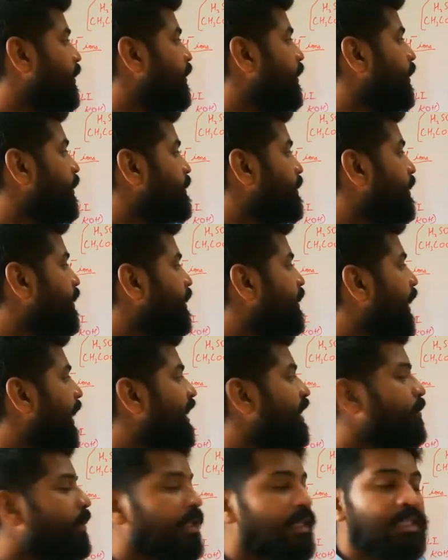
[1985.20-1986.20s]
certain
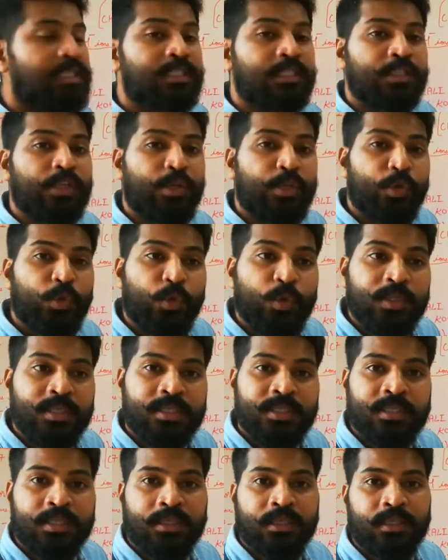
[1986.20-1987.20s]
animals
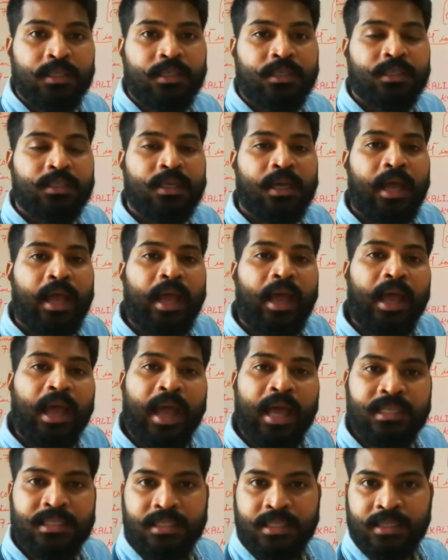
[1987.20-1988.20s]
use
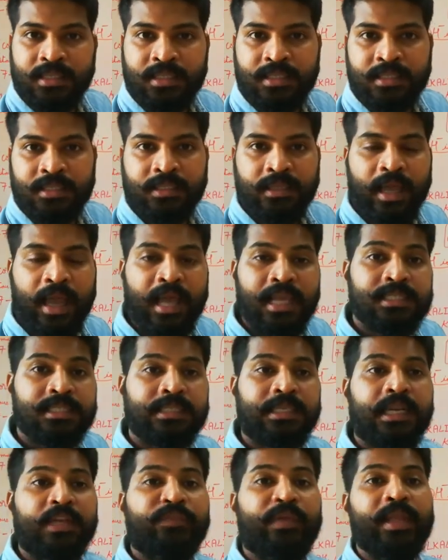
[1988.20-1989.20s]
acids as
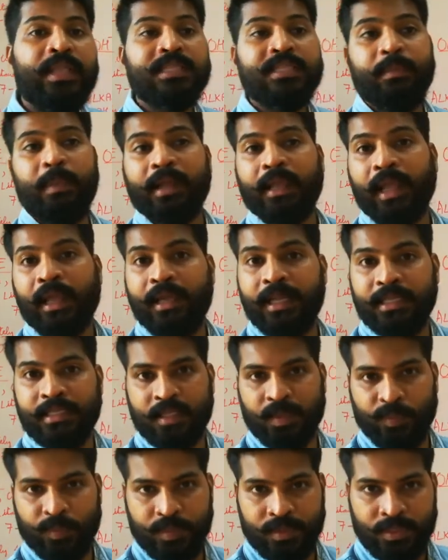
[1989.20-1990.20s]
defense
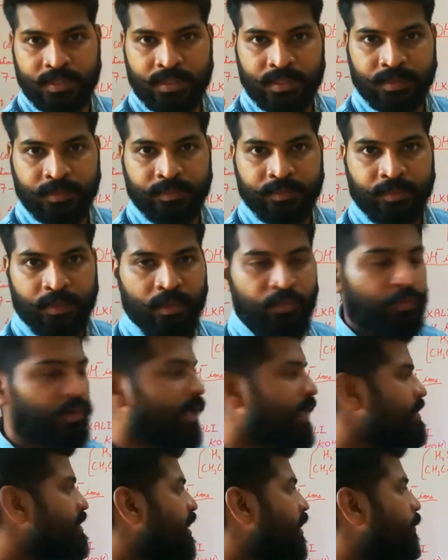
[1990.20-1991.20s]
mechanisms. For
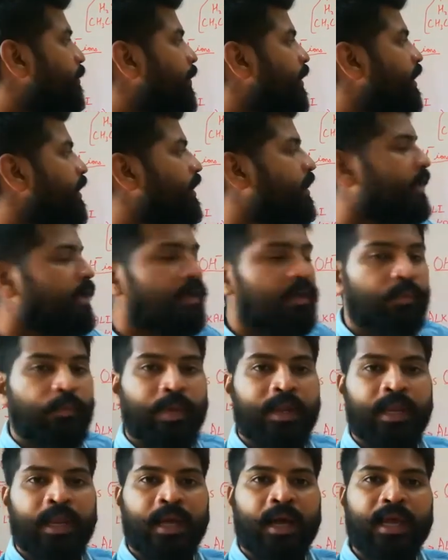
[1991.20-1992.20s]
example,
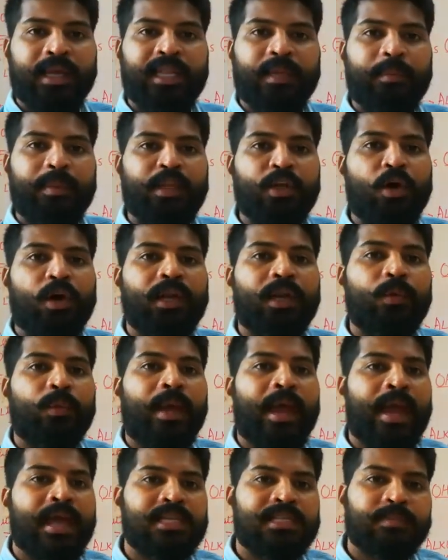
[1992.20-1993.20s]
when a honeybee or a
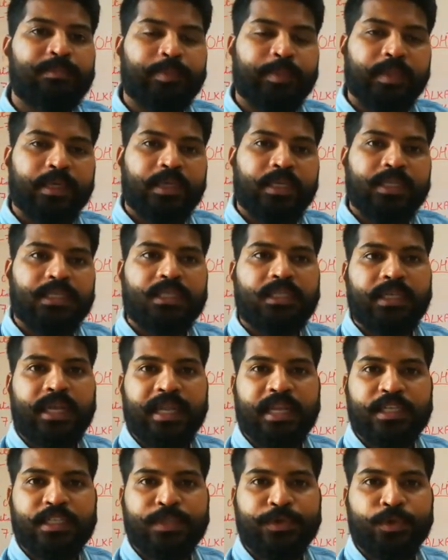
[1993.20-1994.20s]
wasp
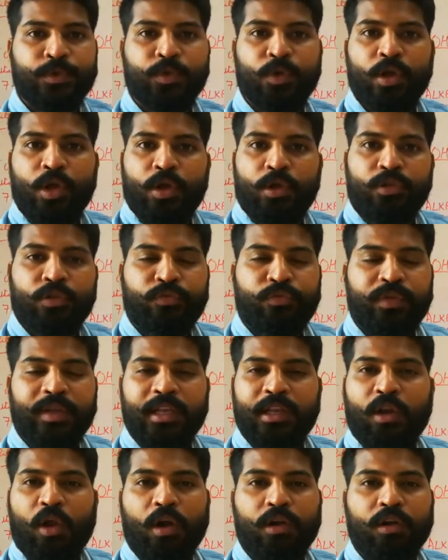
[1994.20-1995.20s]
stings you, you
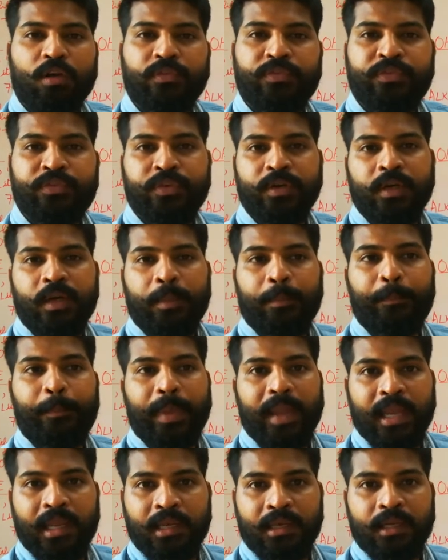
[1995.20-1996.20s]
feel a lot of
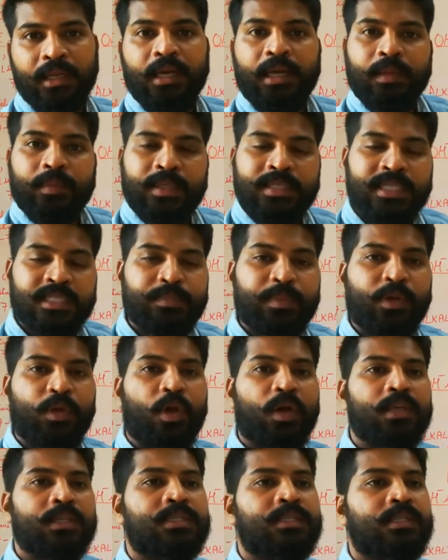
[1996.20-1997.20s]
pain. This is
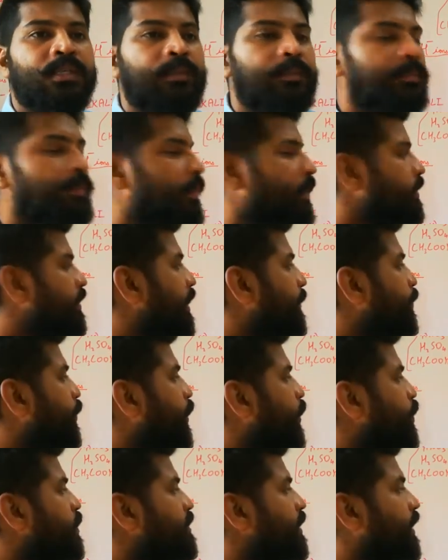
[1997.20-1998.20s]
because they
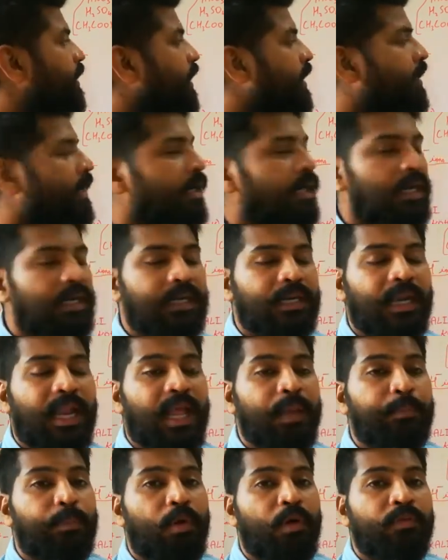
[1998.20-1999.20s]
produce certain
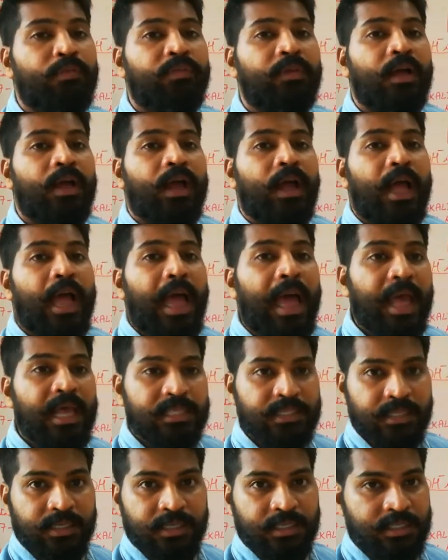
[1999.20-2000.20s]
type of
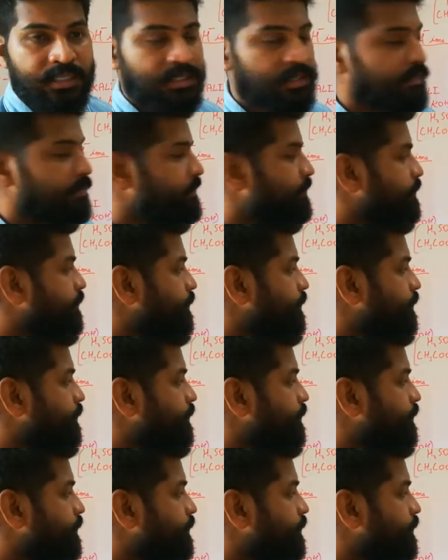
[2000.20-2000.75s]
acids,